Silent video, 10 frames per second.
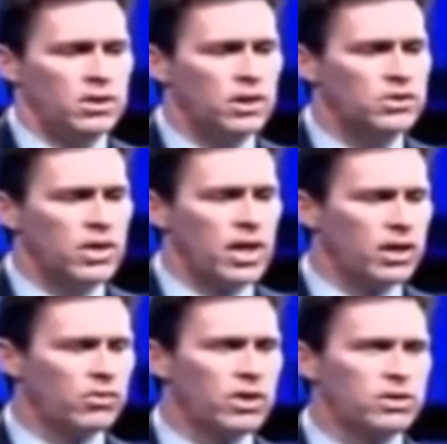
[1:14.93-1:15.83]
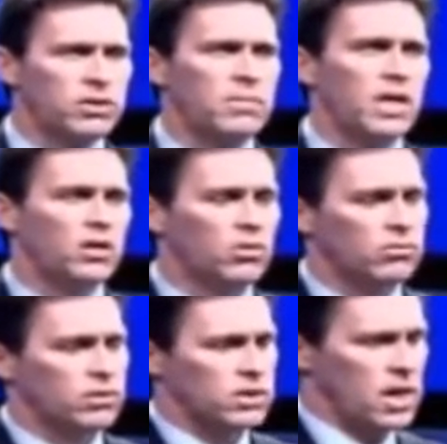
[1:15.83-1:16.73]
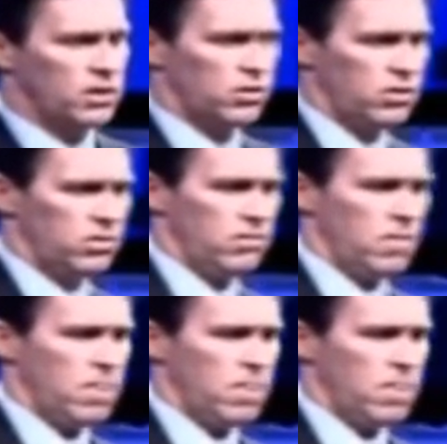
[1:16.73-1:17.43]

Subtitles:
Dr. Agri is a medical doctor